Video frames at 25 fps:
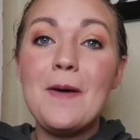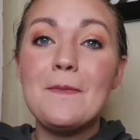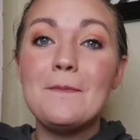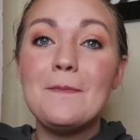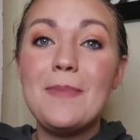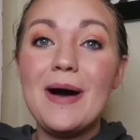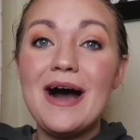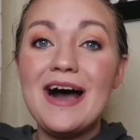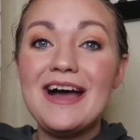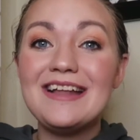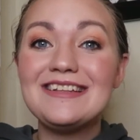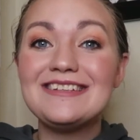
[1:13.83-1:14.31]

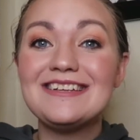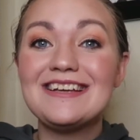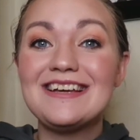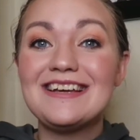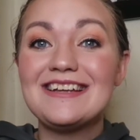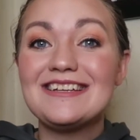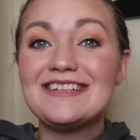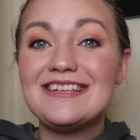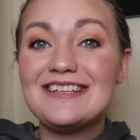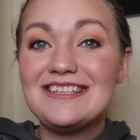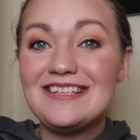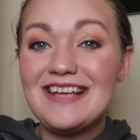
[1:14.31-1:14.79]
But
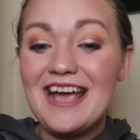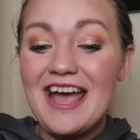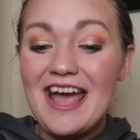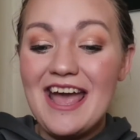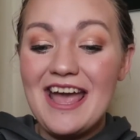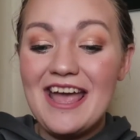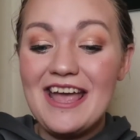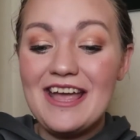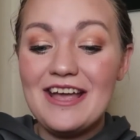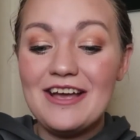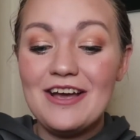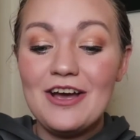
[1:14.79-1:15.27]

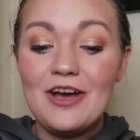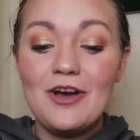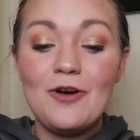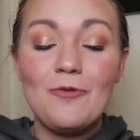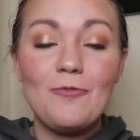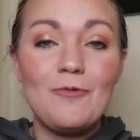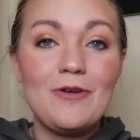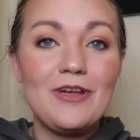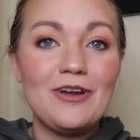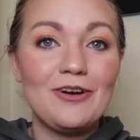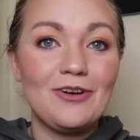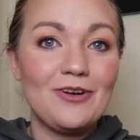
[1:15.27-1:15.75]
today
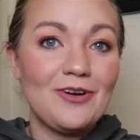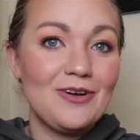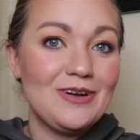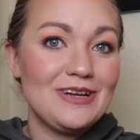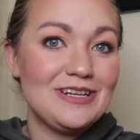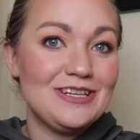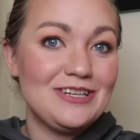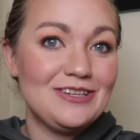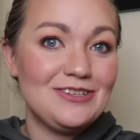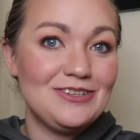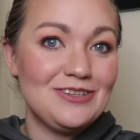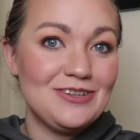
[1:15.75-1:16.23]
we are
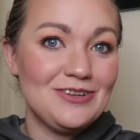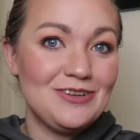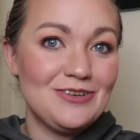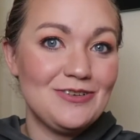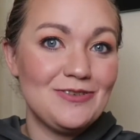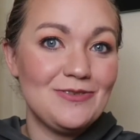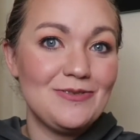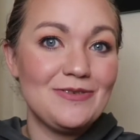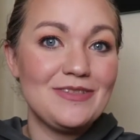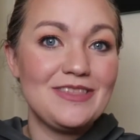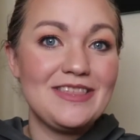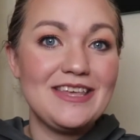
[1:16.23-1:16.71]
going to
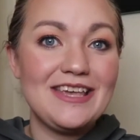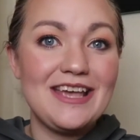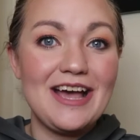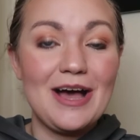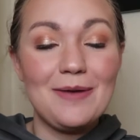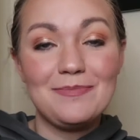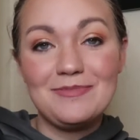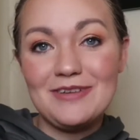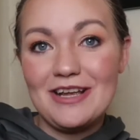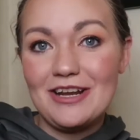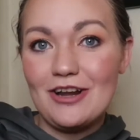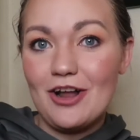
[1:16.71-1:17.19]
do the
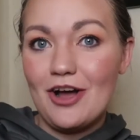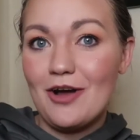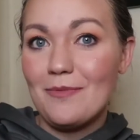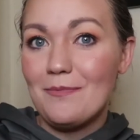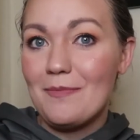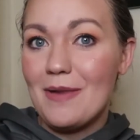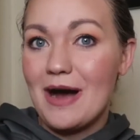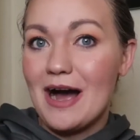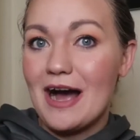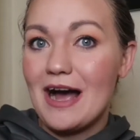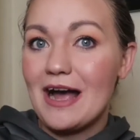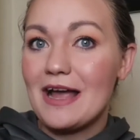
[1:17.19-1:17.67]
update on
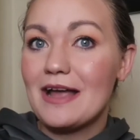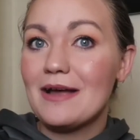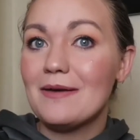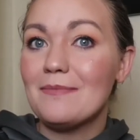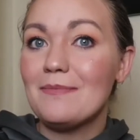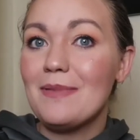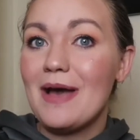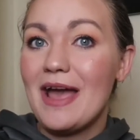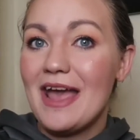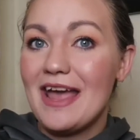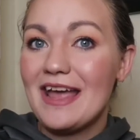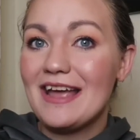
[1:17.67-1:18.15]
my
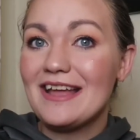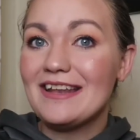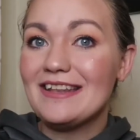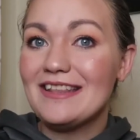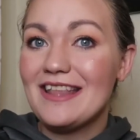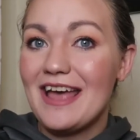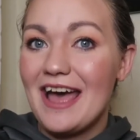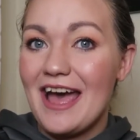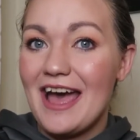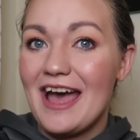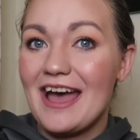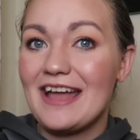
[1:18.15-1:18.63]
Pan
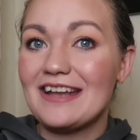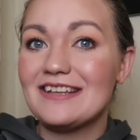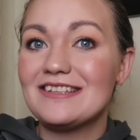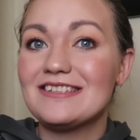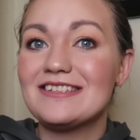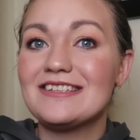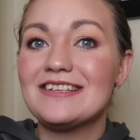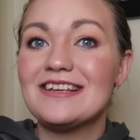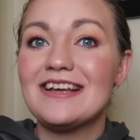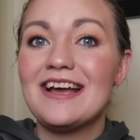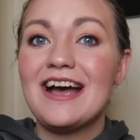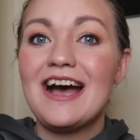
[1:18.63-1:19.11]
That
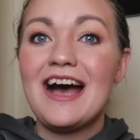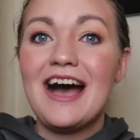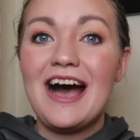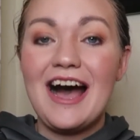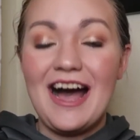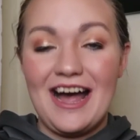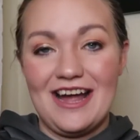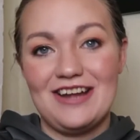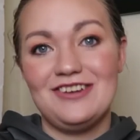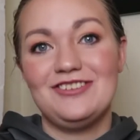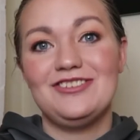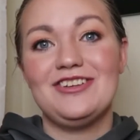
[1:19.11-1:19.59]

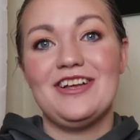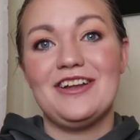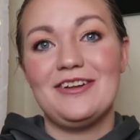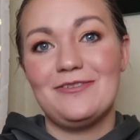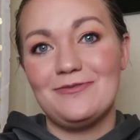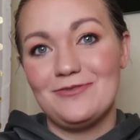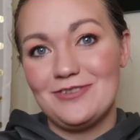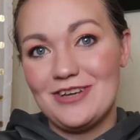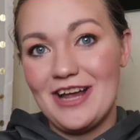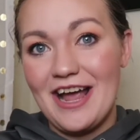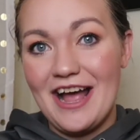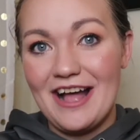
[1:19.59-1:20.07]

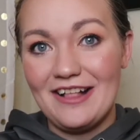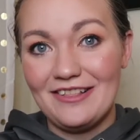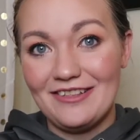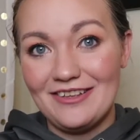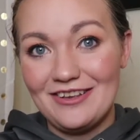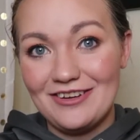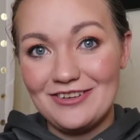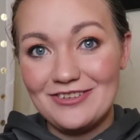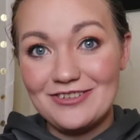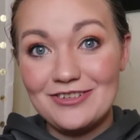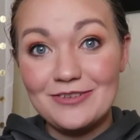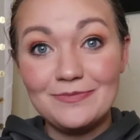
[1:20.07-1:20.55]
eyeshadow
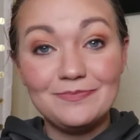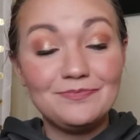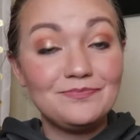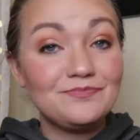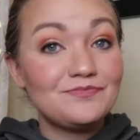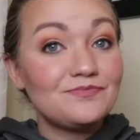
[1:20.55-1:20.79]
challenge.